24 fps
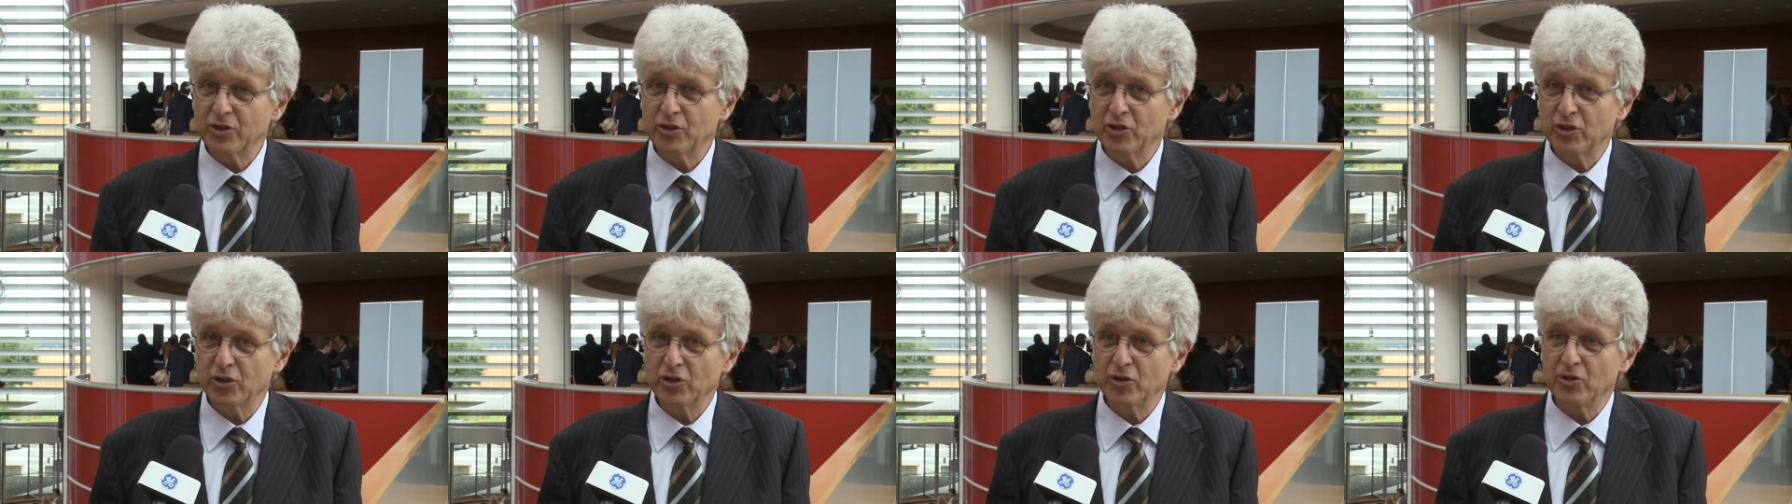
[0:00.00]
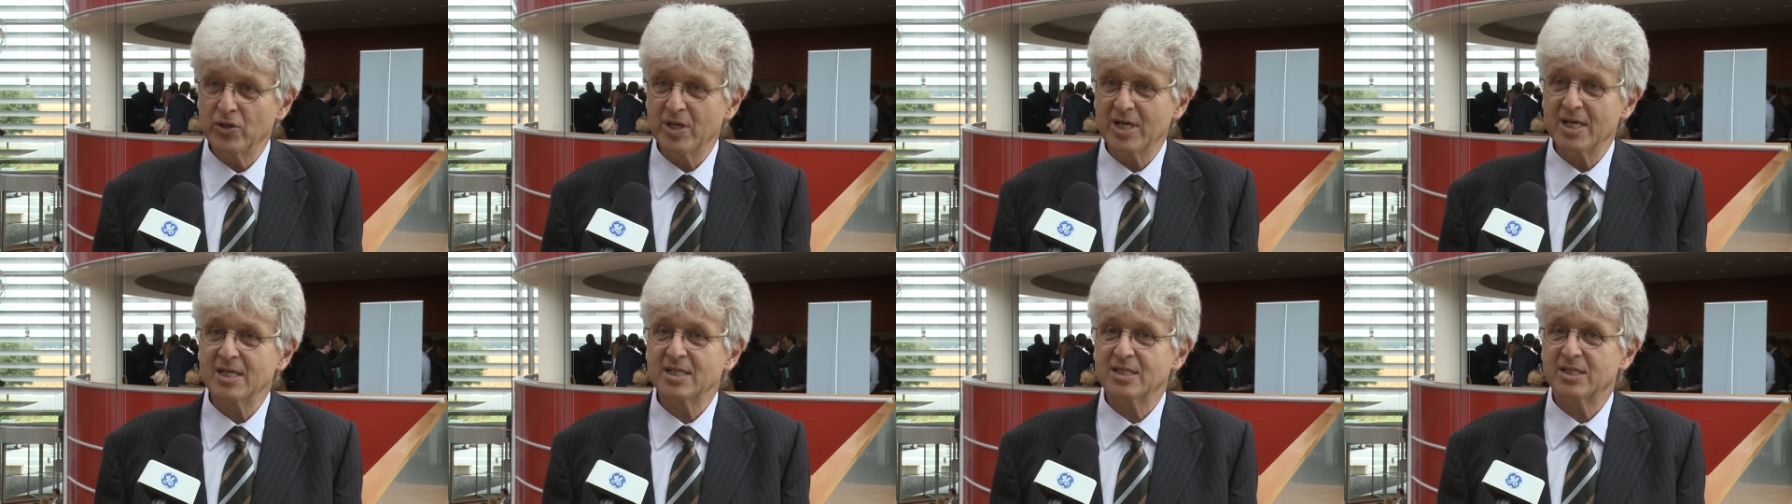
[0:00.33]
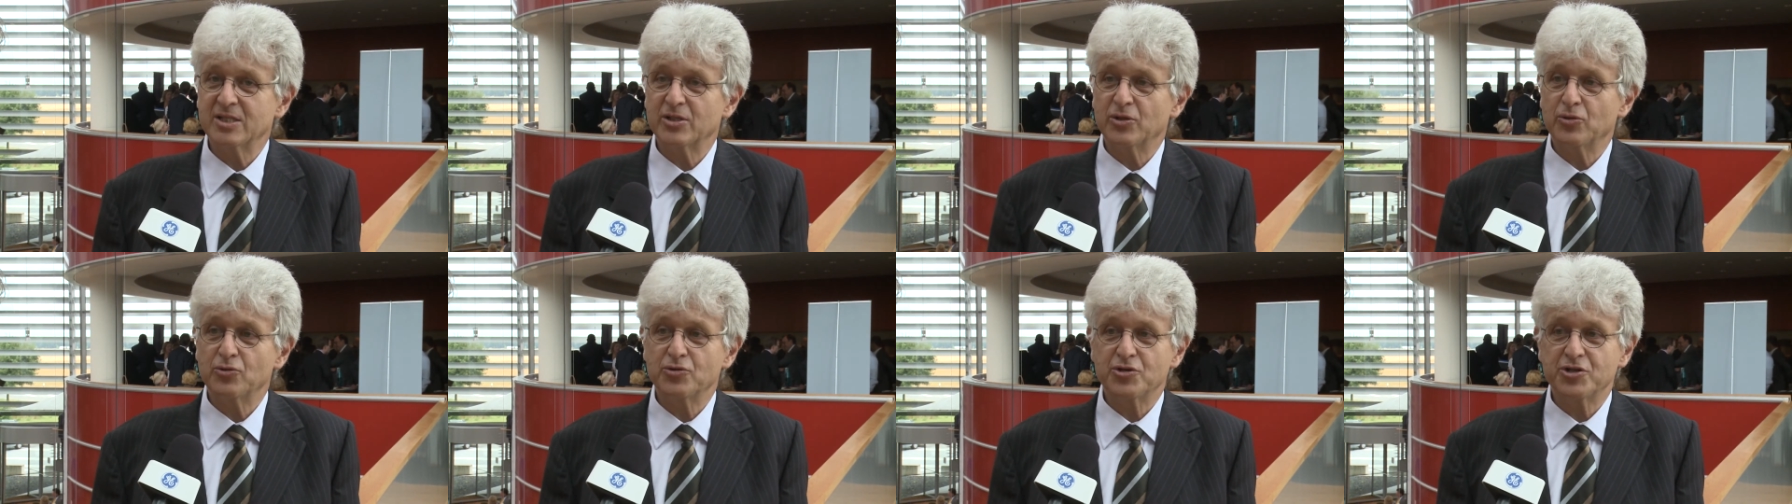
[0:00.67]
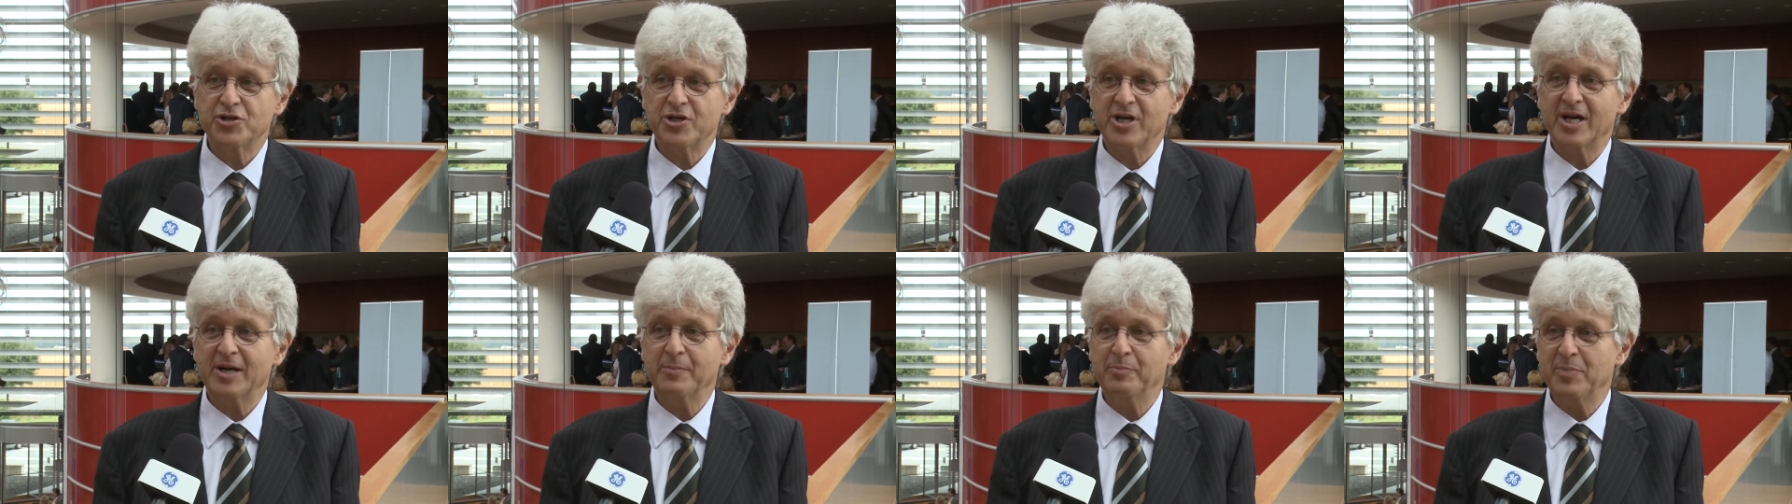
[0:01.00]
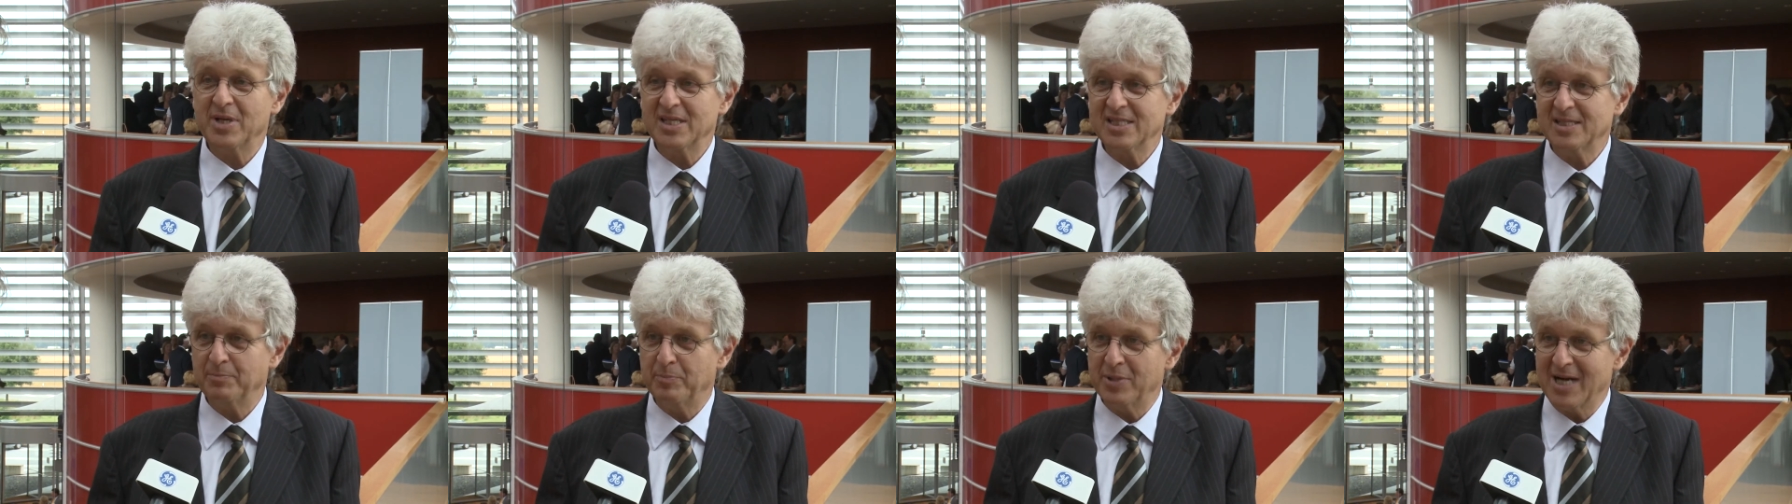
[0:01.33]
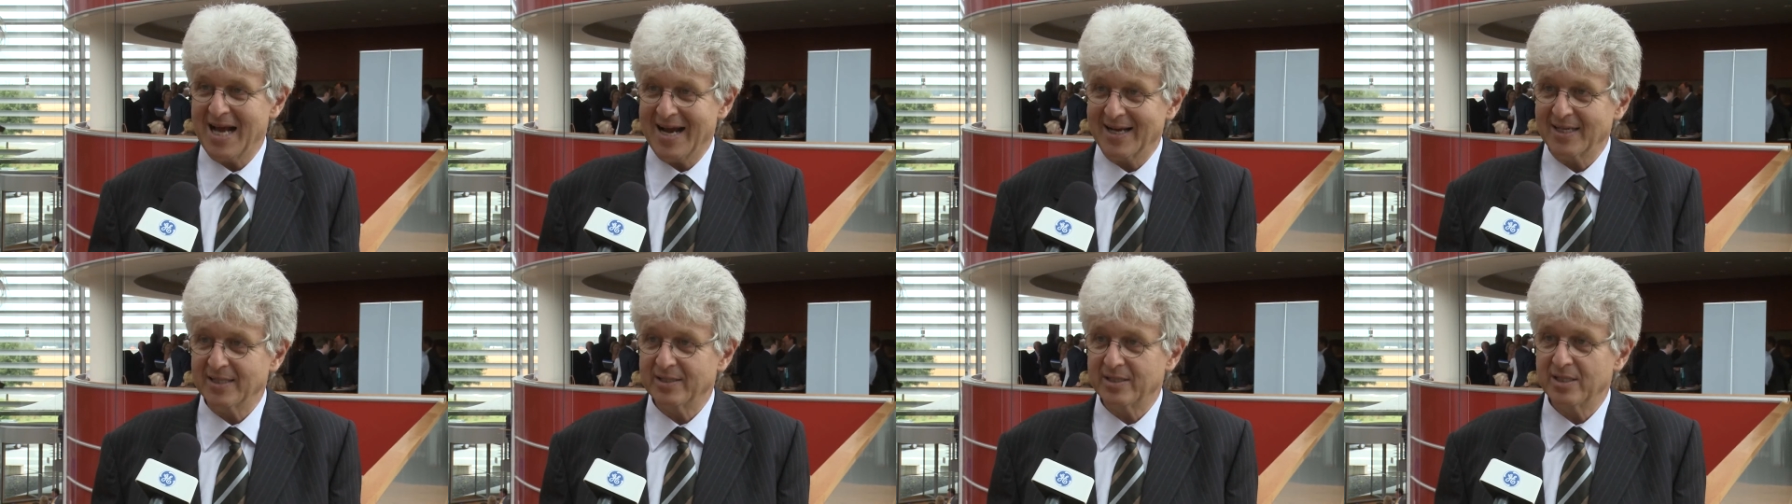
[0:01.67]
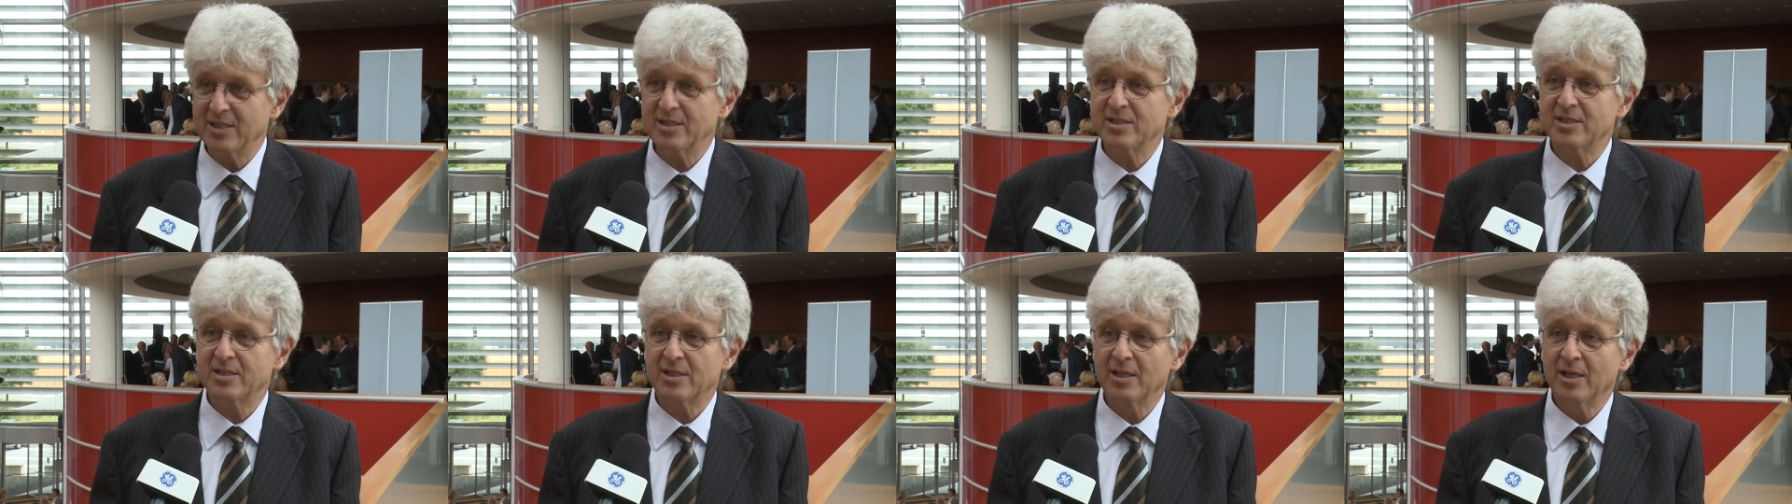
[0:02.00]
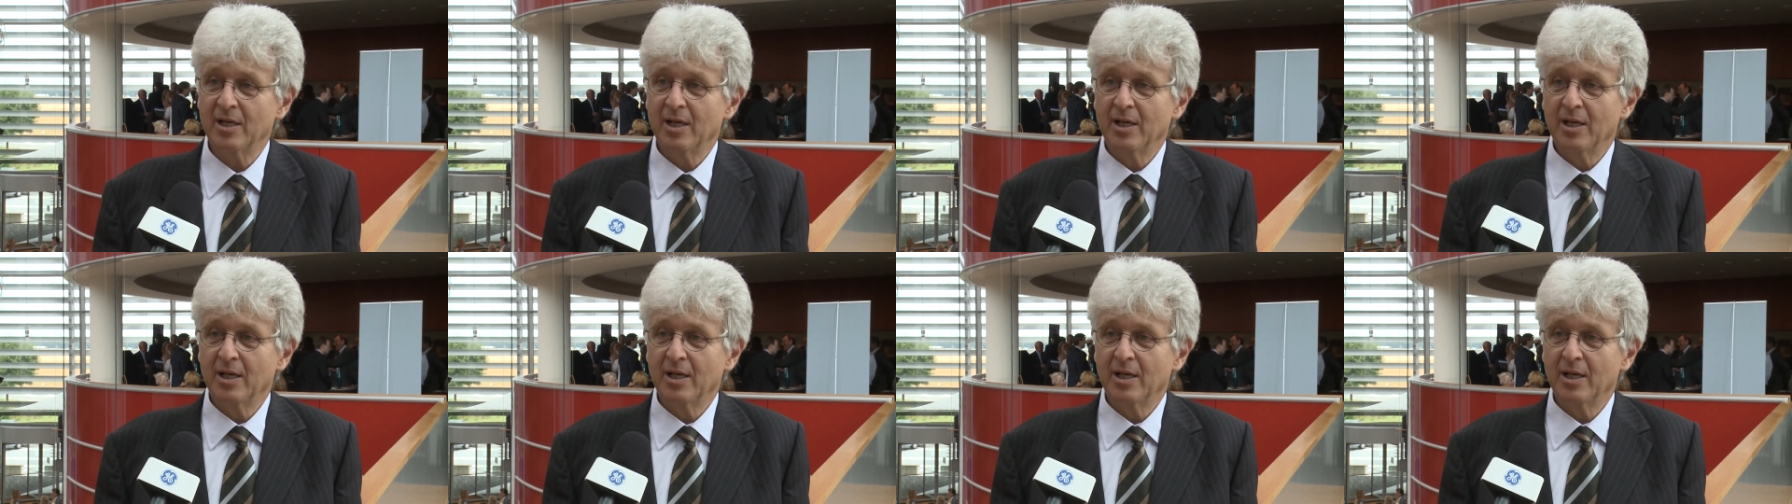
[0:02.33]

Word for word: do is to share best practice